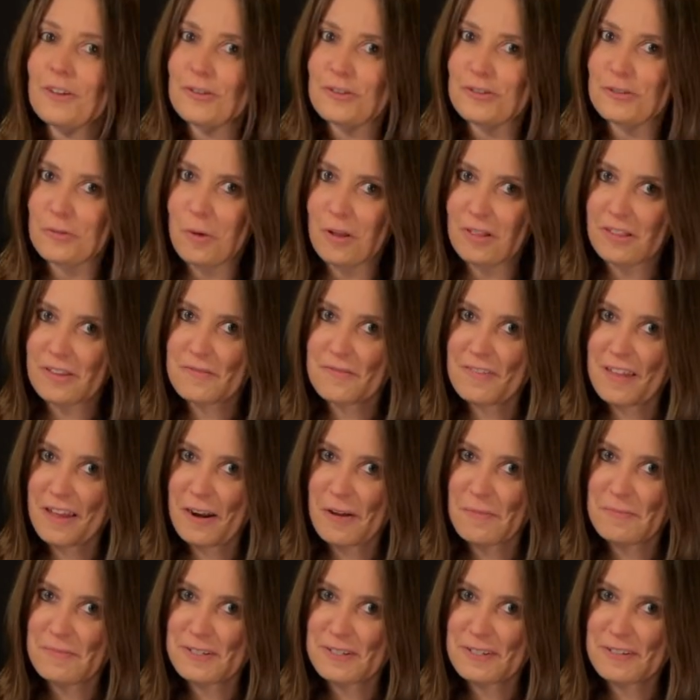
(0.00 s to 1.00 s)
So I'll leave
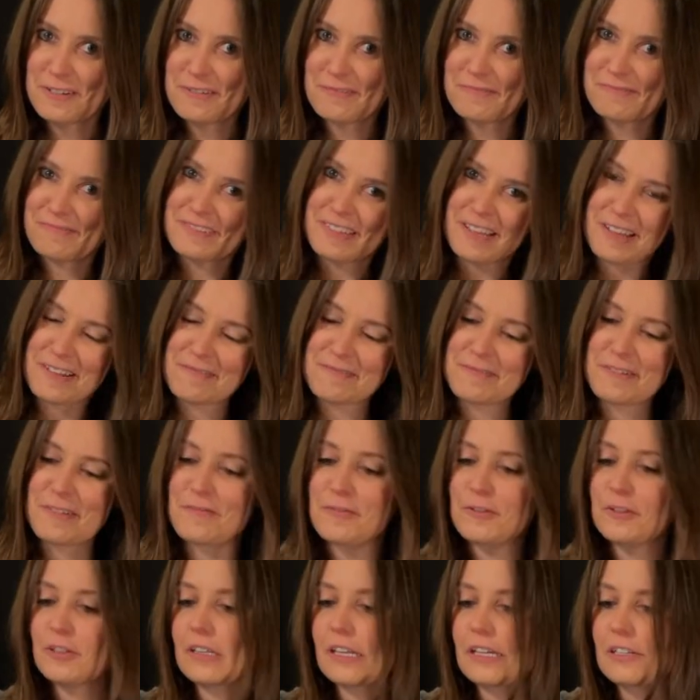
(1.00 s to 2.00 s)
that up to you, okay?
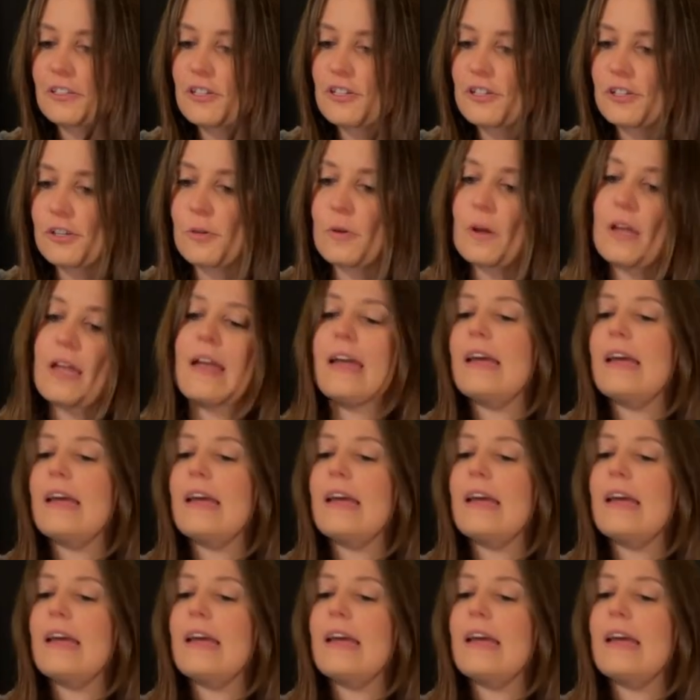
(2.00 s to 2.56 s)
Whatever you'd like to do.